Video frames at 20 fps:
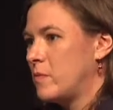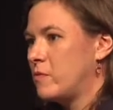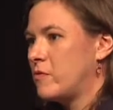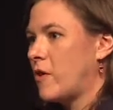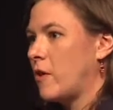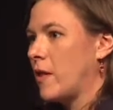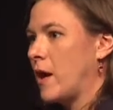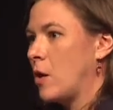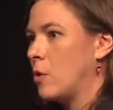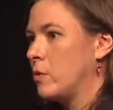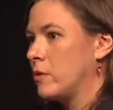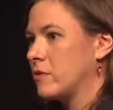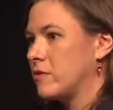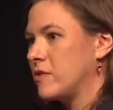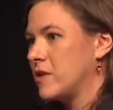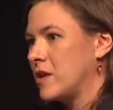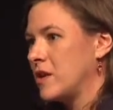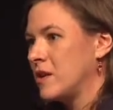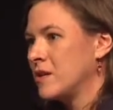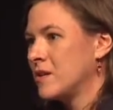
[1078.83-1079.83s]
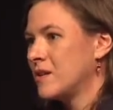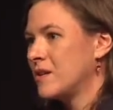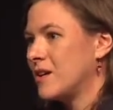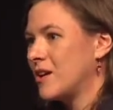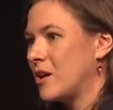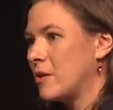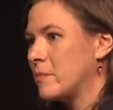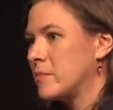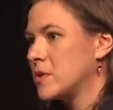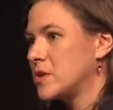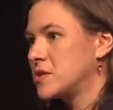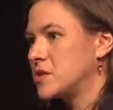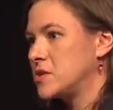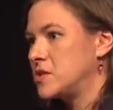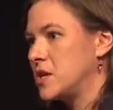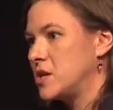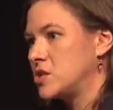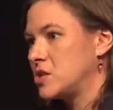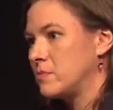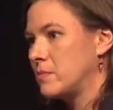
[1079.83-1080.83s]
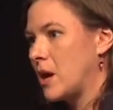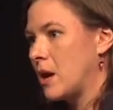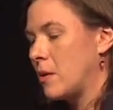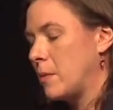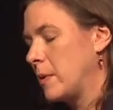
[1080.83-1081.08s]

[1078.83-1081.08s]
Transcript: out with the association,